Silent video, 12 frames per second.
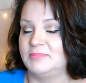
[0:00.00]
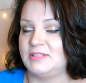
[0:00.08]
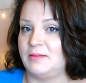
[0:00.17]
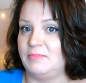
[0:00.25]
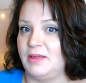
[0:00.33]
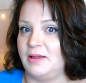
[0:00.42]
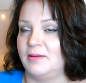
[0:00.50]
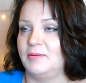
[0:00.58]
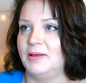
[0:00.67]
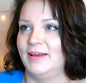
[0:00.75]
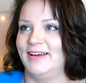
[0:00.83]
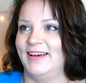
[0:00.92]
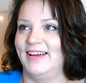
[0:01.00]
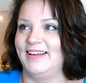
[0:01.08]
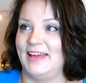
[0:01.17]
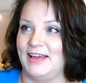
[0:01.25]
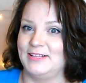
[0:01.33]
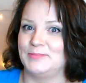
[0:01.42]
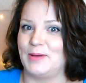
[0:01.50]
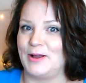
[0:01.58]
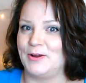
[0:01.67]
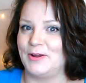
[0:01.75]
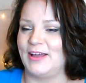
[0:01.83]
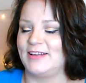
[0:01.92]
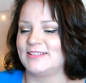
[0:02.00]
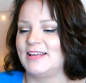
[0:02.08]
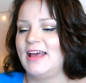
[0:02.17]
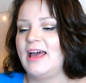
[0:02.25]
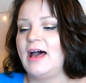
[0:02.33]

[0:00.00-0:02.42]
same thing, gangs, biker gangs,